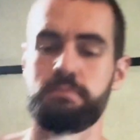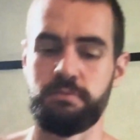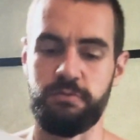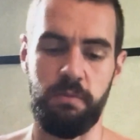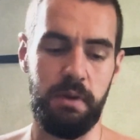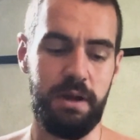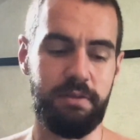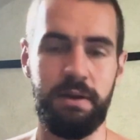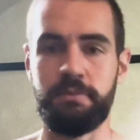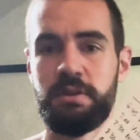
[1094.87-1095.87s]
for body
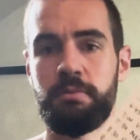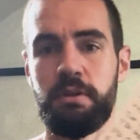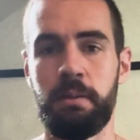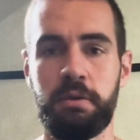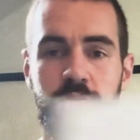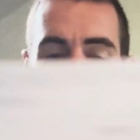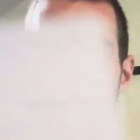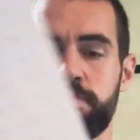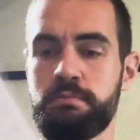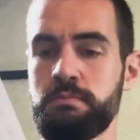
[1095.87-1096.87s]
time chamber that I'm going to follow.
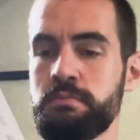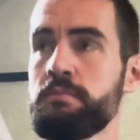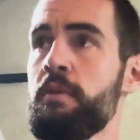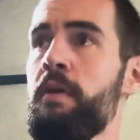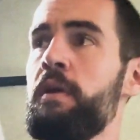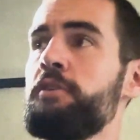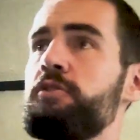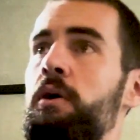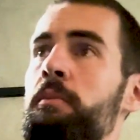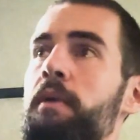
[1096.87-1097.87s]

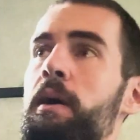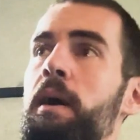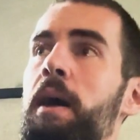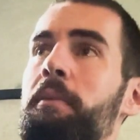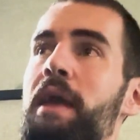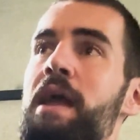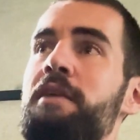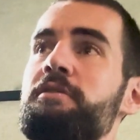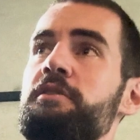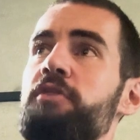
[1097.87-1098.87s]
So um, I'm getting
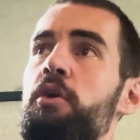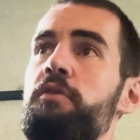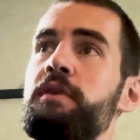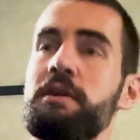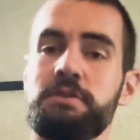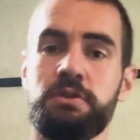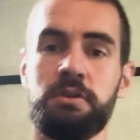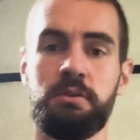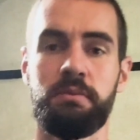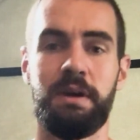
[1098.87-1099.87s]
into the flow of things, you
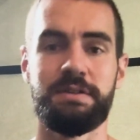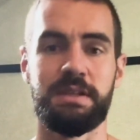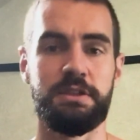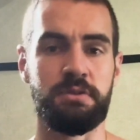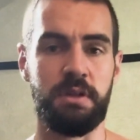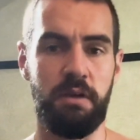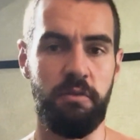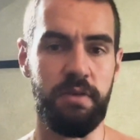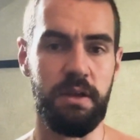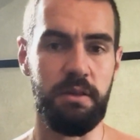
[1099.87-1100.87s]
know. I said this on the other
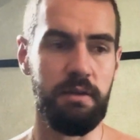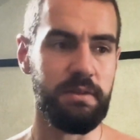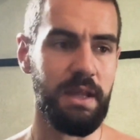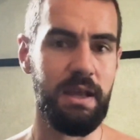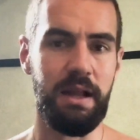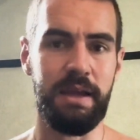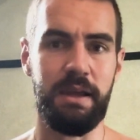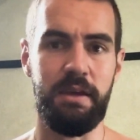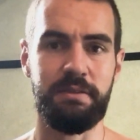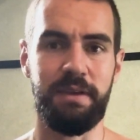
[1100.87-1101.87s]
video the other day, like
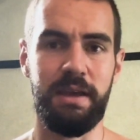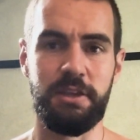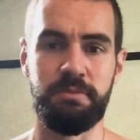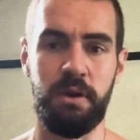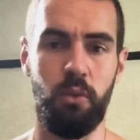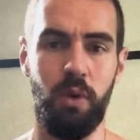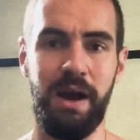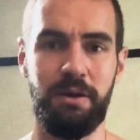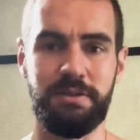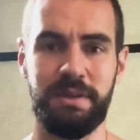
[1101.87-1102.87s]
it takes me a
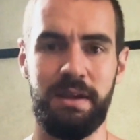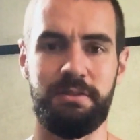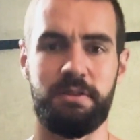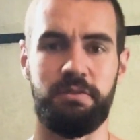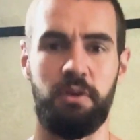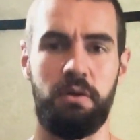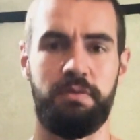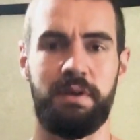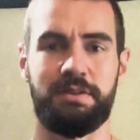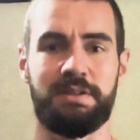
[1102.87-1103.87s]
while to get into the flow of
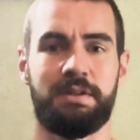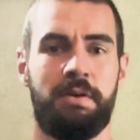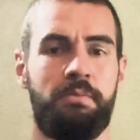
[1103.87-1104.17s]
things. And